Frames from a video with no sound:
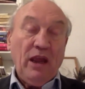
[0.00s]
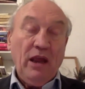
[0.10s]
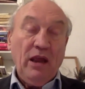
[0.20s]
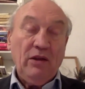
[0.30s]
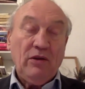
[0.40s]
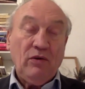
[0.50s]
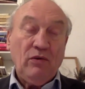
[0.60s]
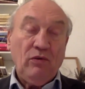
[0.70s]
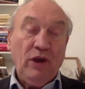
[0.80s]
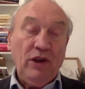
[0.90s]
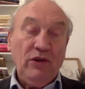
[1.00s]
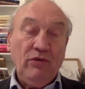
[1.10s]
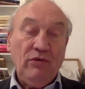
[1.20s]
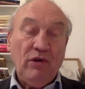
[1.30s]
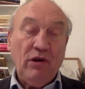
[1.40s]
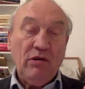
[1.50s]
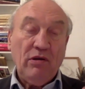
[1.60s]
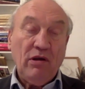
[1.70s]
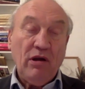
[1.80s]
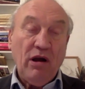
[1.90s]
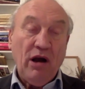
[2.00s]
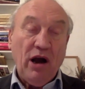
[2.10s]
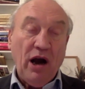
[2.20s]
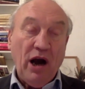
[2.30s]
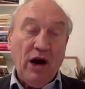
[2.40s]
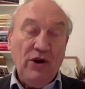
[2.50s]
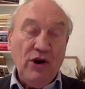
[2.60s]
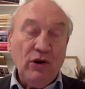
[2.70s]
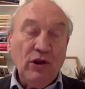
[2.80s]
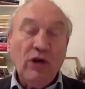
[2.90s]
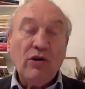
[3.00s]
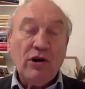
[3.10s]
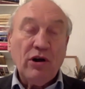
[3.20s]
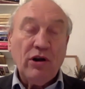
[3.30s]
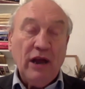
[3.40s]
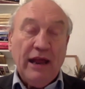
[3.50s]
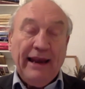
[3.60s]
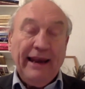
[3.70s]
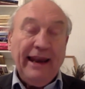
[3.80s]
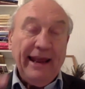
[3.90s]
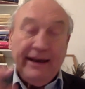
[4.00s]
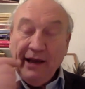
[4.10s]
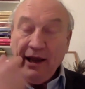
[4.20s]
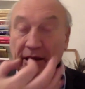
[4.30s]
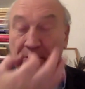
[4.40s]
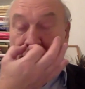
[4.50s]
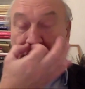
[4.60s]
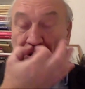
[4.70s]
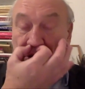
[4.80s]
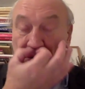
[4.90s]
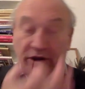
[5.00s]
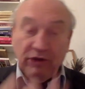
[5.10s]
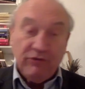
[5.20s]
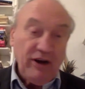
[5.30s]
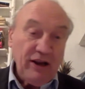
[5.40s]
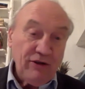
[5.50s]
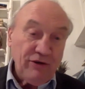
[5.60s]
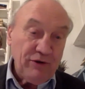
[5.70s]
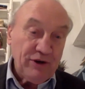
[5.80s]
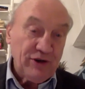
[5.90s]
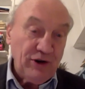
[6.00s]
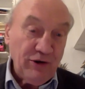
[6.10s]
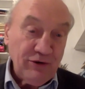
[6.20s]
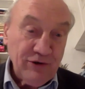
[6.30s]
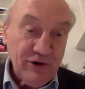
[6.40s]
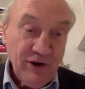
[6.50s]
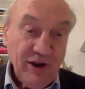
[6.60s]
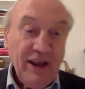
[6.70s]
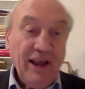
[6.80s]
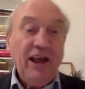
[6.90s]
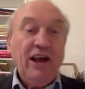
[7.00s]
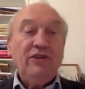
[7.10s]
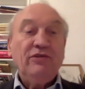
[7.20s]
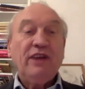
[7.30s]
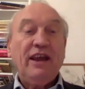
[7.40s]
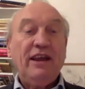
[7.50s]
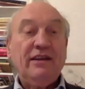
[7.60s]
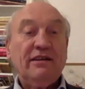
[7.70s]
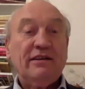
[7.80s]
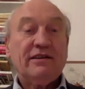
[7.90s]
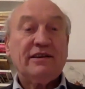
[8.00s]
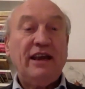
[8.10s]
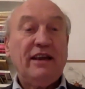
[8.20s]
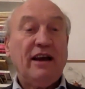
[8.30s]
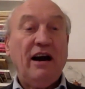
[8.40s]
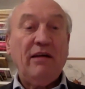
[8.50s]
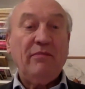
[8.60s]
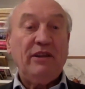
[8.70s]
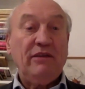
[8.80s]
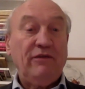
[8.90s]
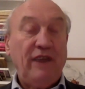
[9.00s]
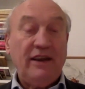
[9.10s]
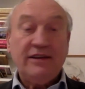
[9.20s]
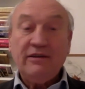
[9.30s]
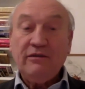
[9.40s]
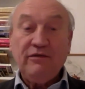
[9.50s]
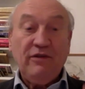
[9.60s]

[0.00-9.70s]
And when you are no longer led like a bull with a ring through its nose, you can stay calm in the face of